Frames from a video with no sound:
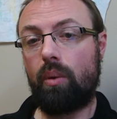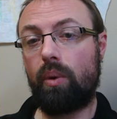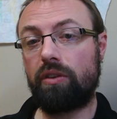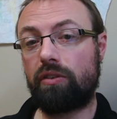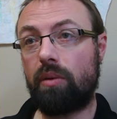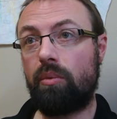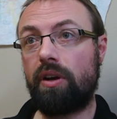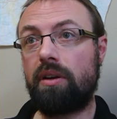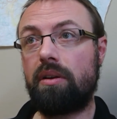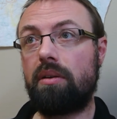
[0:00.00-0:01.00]
When
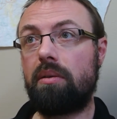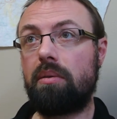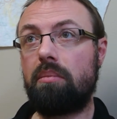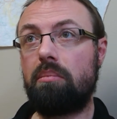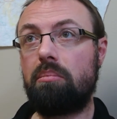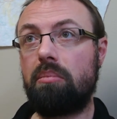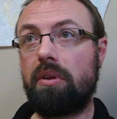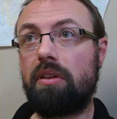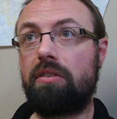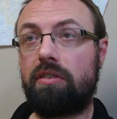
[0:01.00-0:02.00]
someone
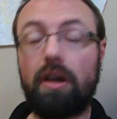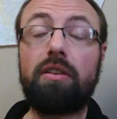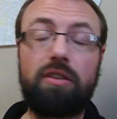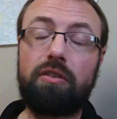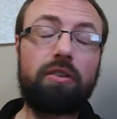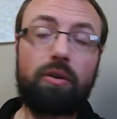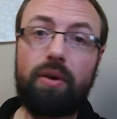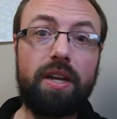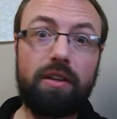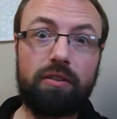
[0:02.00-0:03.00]

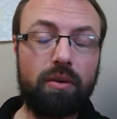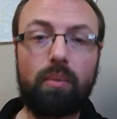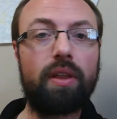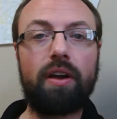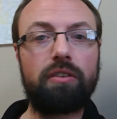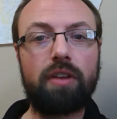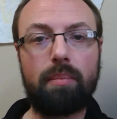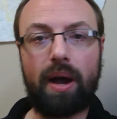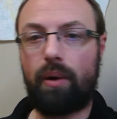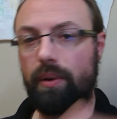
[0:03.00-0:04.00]
disagrees with us
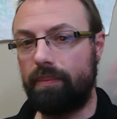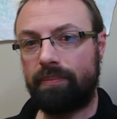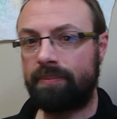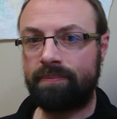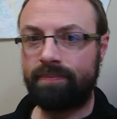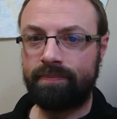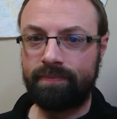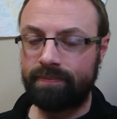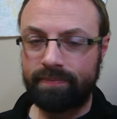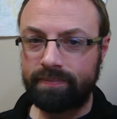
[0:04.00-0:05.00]
about
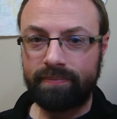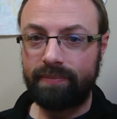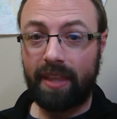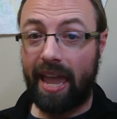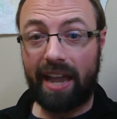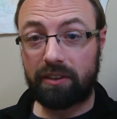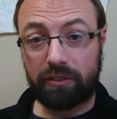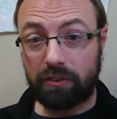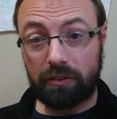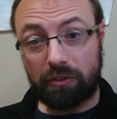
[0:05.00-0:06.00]

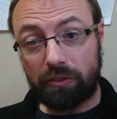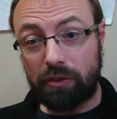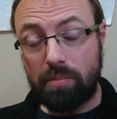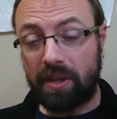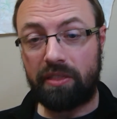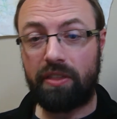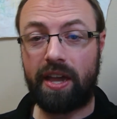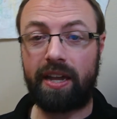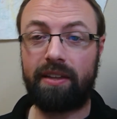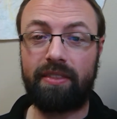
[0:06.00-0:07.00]
X stupid
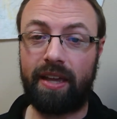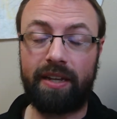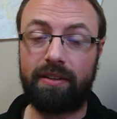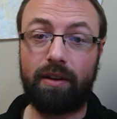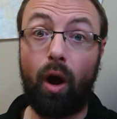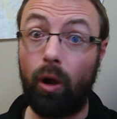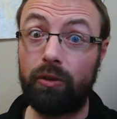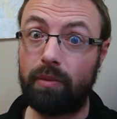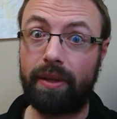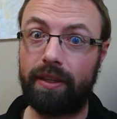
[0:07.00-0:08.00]
thing that
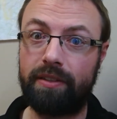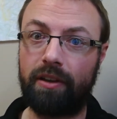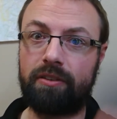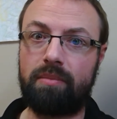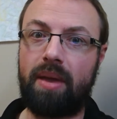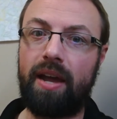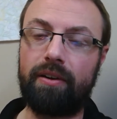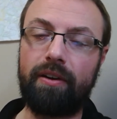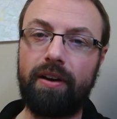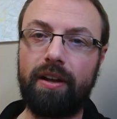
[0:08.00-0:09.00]
ultimately doesn't
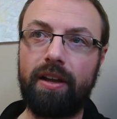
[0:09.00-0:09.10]
matter,